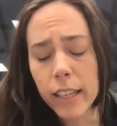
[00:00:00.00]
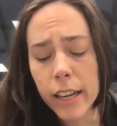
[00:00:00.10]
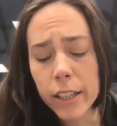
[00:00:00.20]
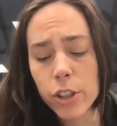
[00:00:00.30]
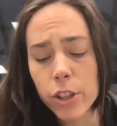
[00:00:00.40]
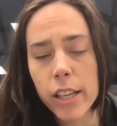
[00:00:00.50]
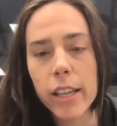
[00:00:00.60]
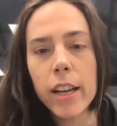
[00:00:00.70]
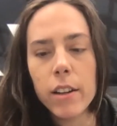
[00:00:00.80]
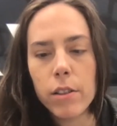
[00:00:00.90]
And
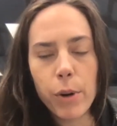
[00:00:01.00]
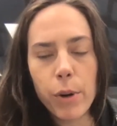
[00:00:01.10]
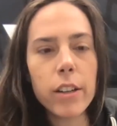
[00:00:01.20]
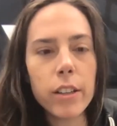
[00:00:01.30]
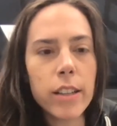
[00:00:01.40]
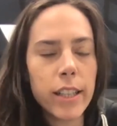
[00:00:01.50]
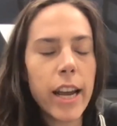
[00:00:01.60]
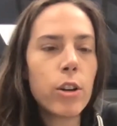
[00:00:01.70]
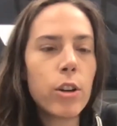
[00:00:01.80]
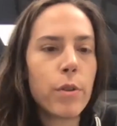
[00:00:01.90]
actually the product that
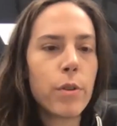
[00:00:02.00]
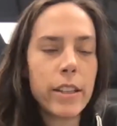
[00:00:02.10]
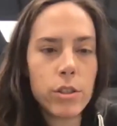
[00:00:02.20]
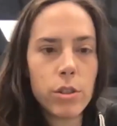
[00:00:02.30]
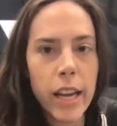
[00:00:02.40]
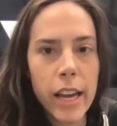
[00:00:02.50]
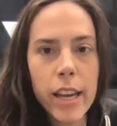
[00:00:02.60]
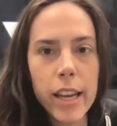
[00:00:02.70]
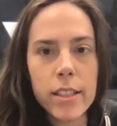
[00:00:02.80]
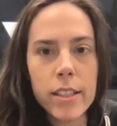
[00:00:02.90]
Kaiko provides today
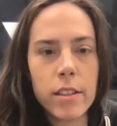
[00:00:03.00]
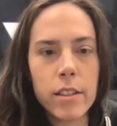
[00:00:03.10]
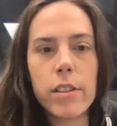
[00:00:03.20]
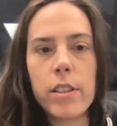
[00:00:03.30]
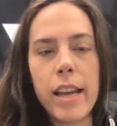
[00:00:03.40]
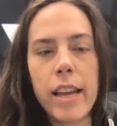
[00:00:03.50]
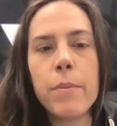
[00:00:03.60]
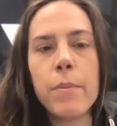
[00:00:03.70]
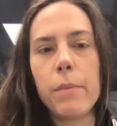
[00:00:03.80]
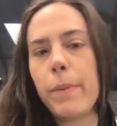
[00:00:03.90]
is still the
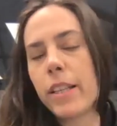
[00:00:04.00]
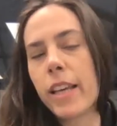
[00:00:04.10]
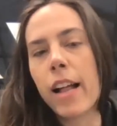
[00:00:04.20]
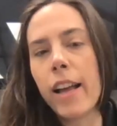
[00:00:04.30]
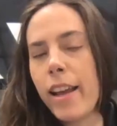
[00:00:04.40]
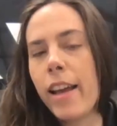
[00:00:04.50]
same that Pascal had